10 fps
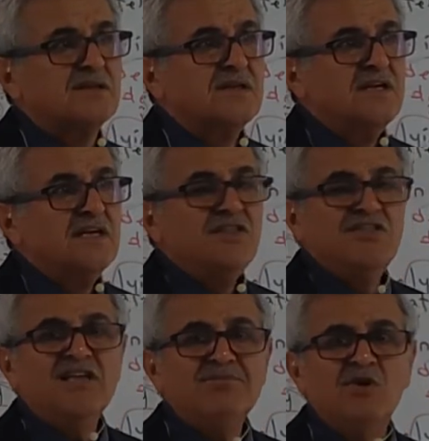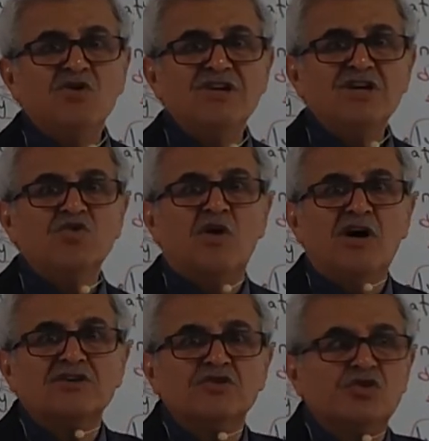not belonging to
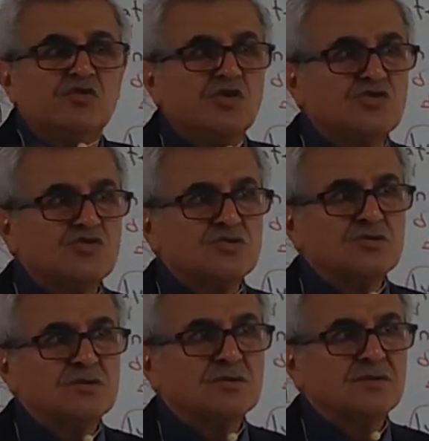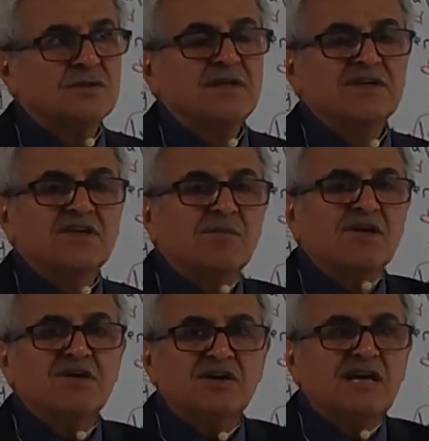our universe.
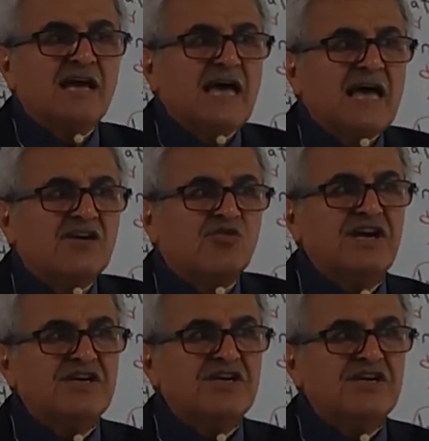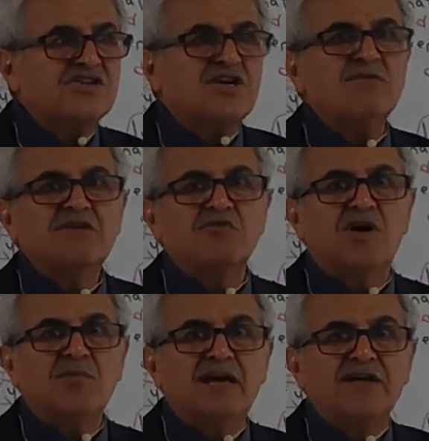A creature coming
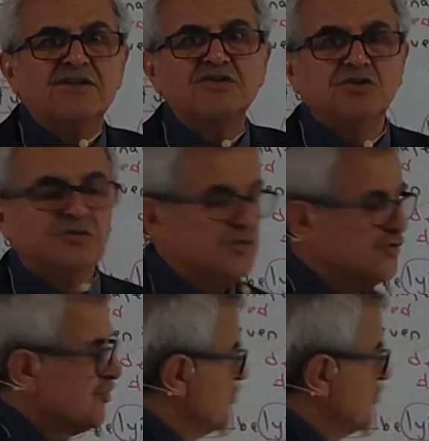from another universe.